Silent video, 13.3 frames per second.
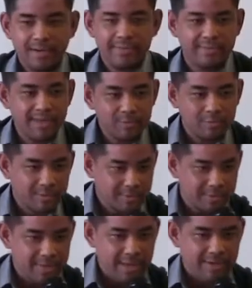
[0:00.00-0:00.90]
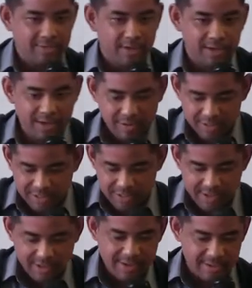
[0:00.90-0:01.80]
and they will have the courage
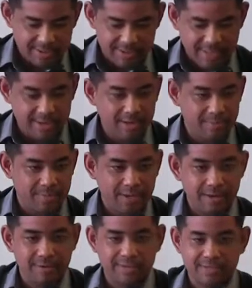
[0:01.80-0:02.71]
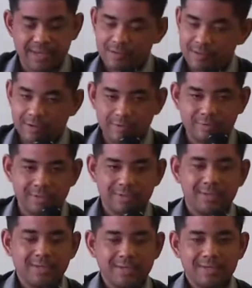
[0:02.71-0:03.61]
to kind of stand up here and say, you know what,